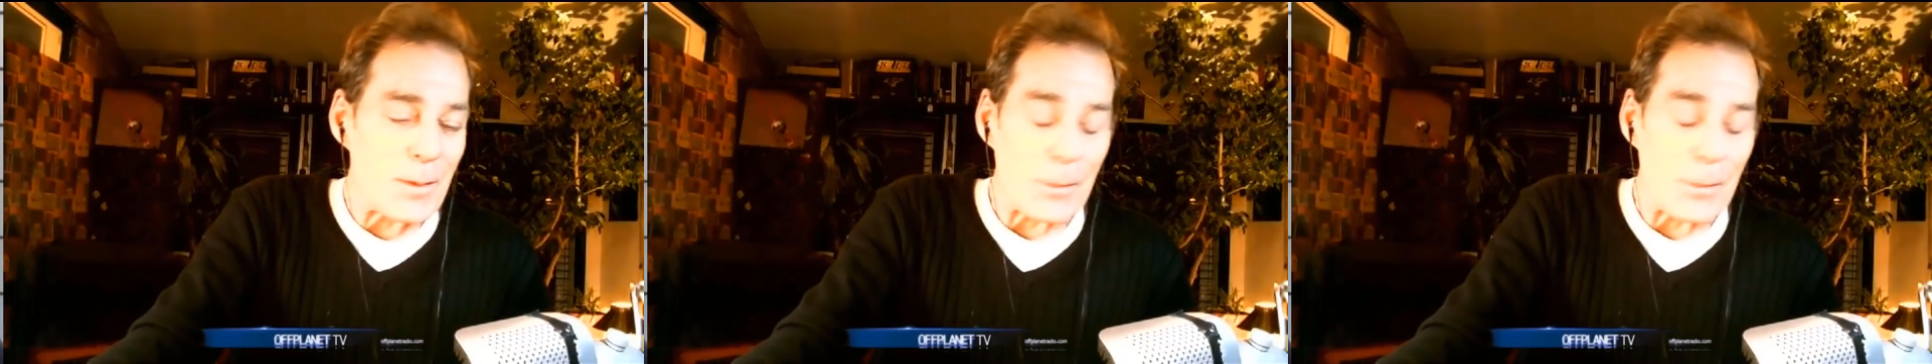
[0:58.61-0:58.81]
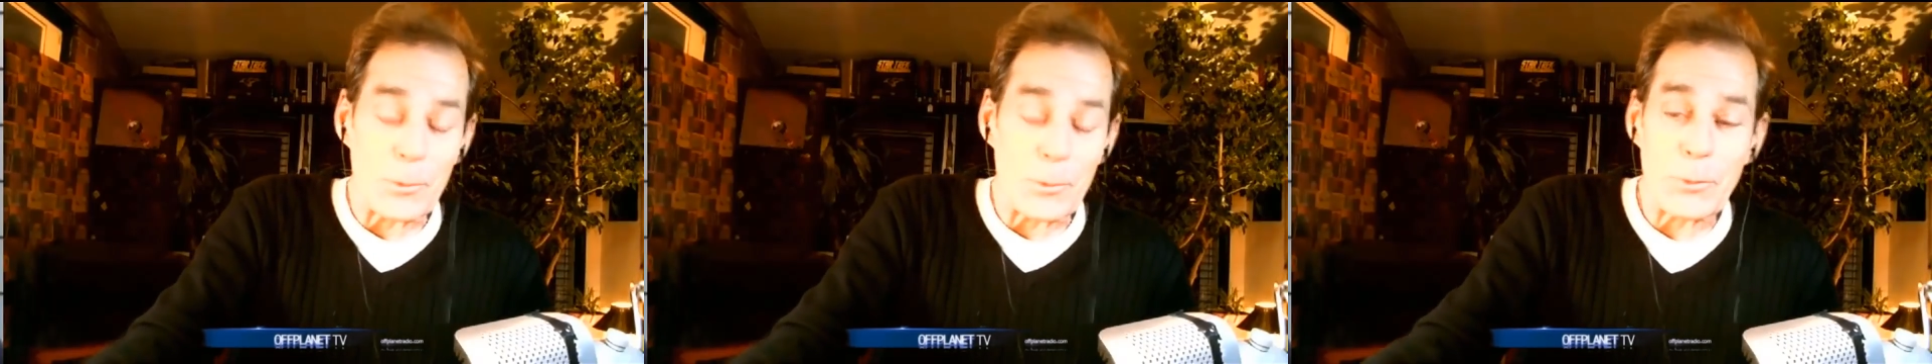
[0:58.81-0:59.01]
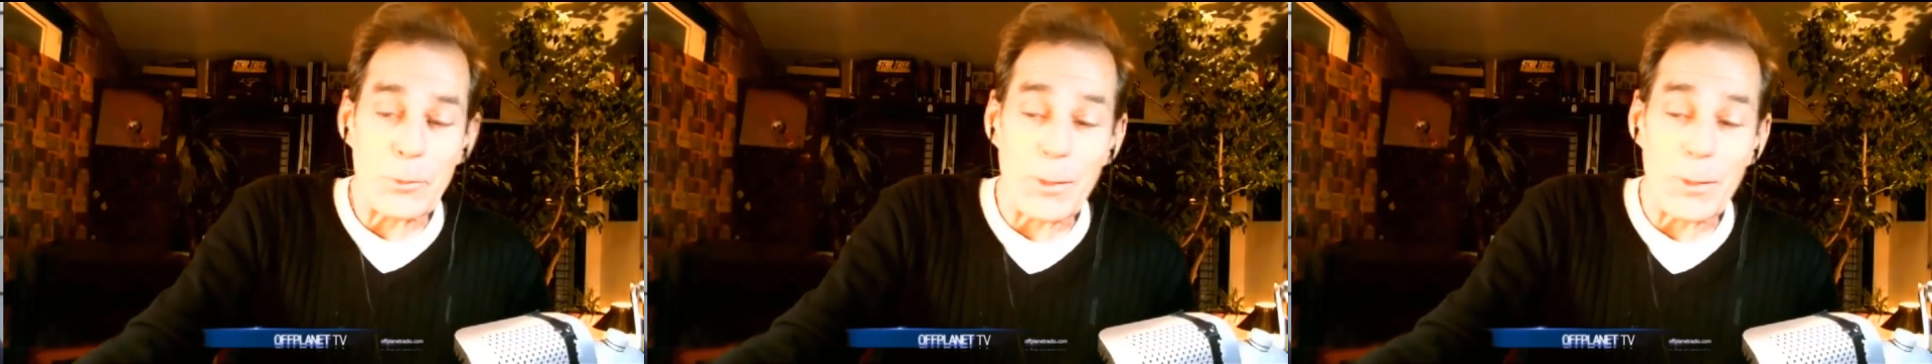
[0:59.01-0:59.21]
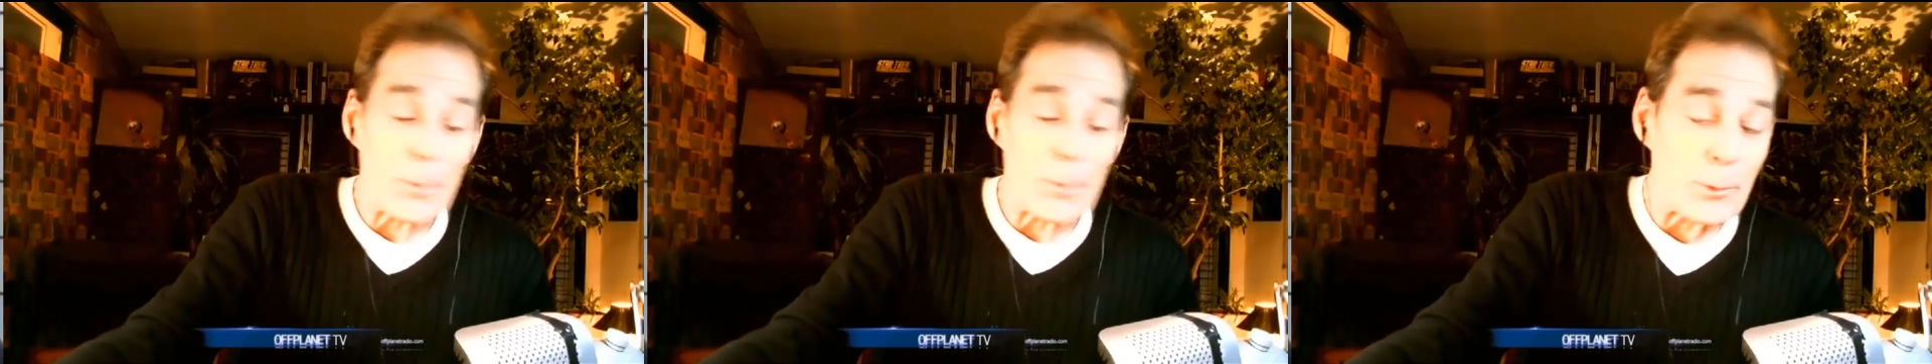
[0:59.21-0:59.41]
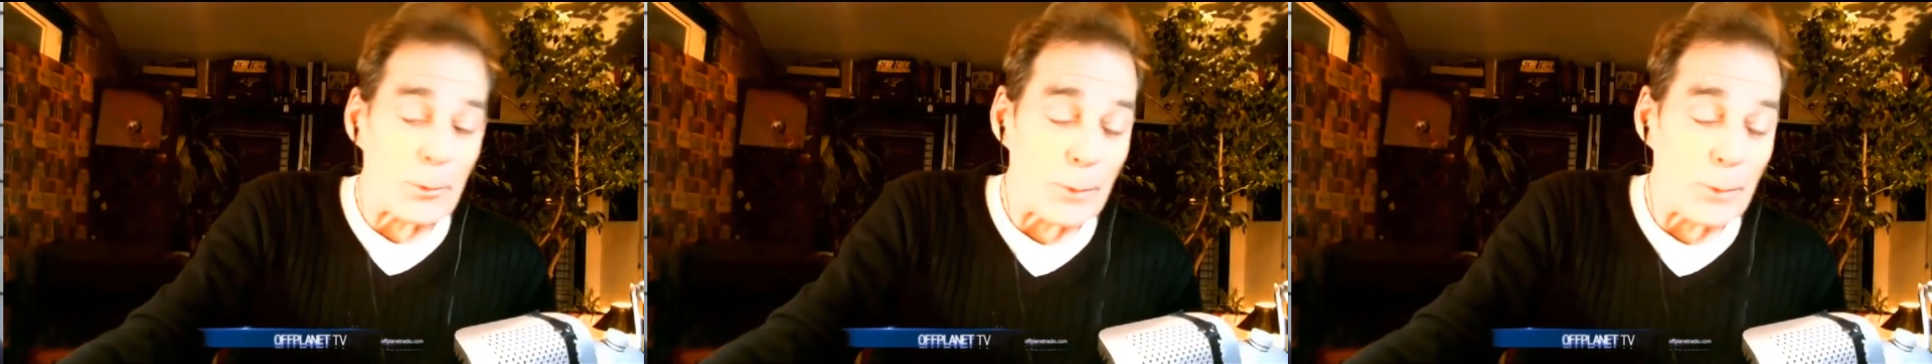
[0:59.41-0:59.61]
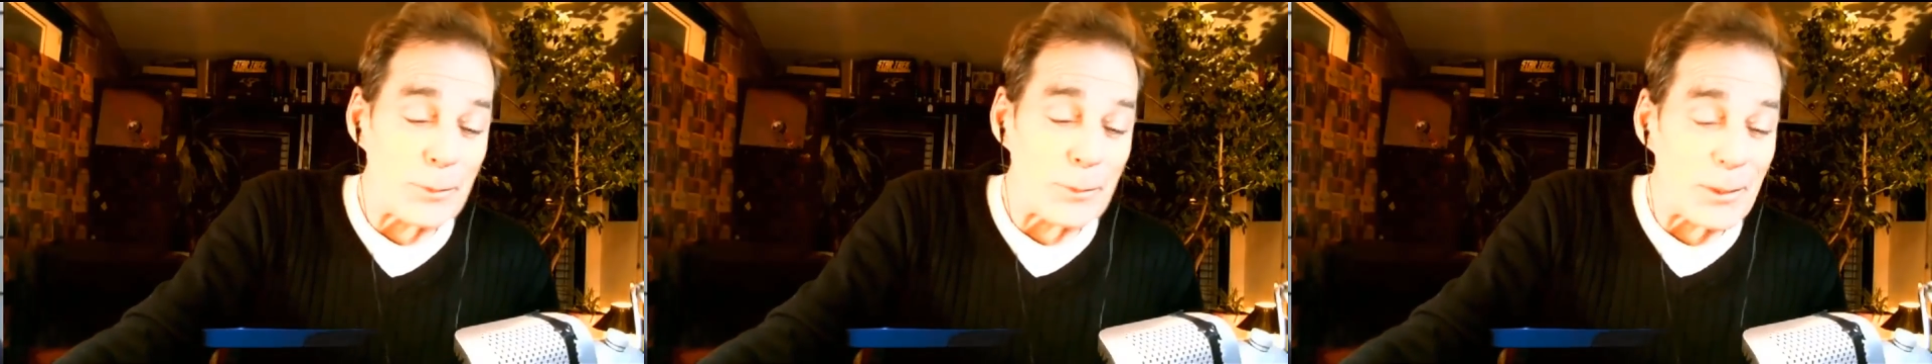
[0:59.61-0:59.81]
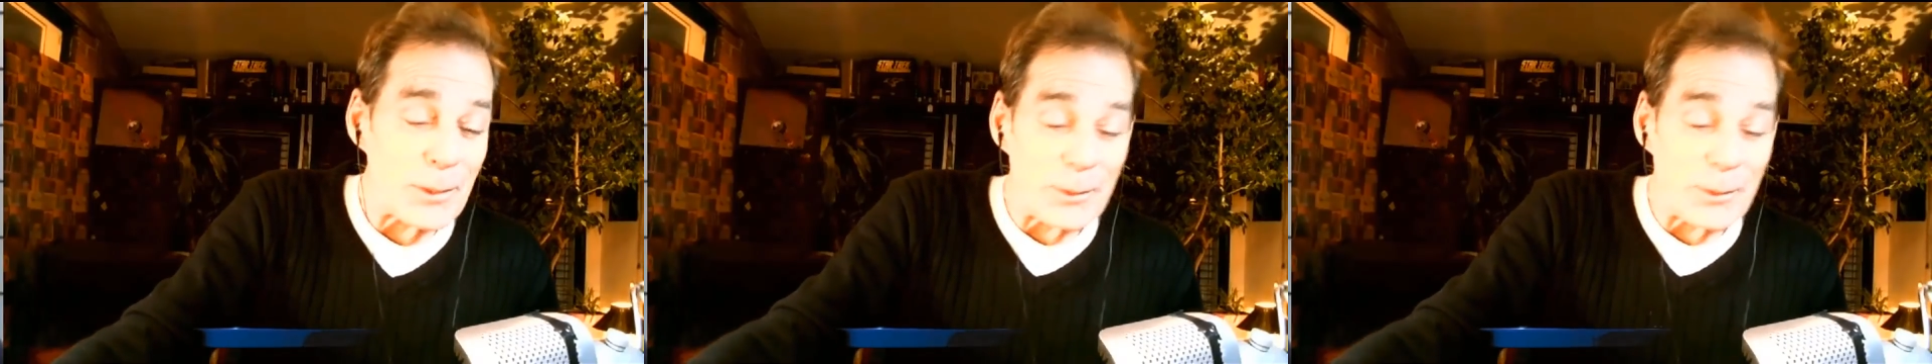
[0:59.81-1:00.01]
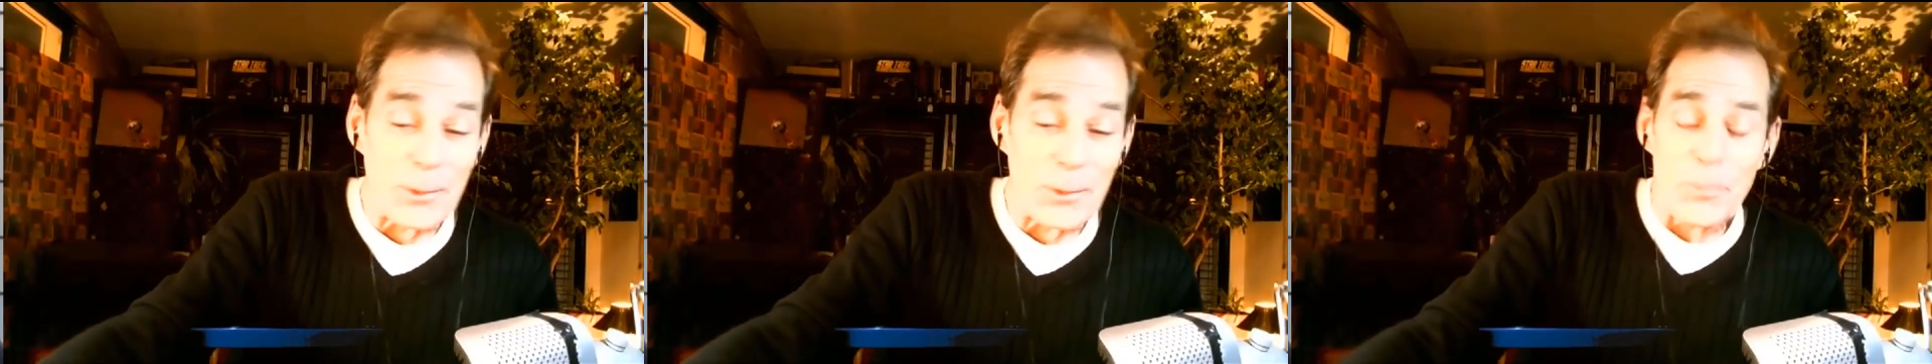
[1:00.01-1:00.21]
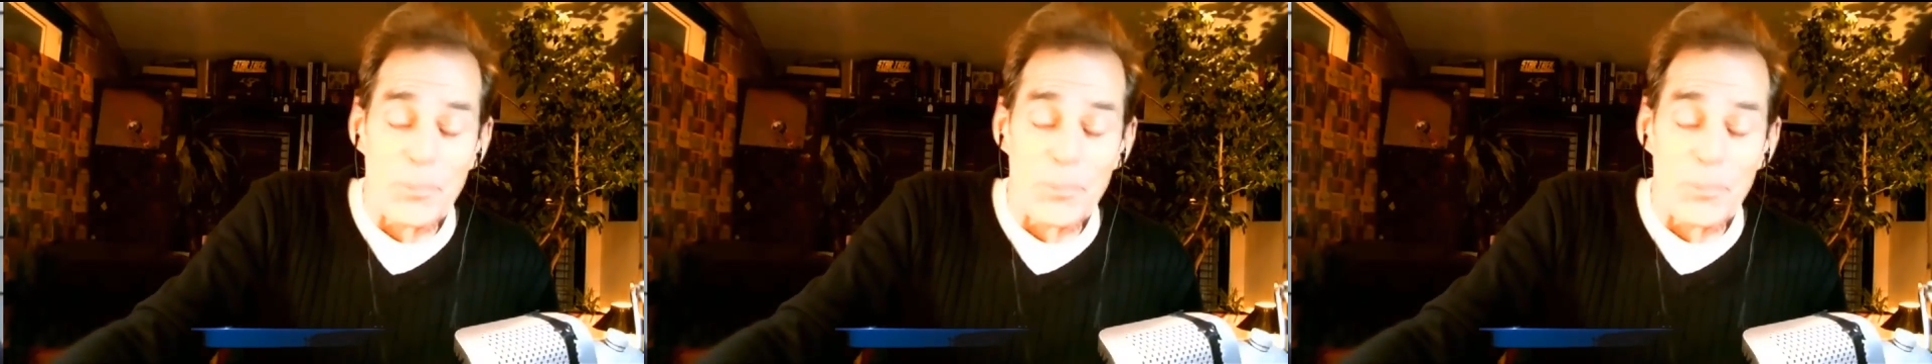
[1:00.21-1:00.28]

I almost forgot my own website there.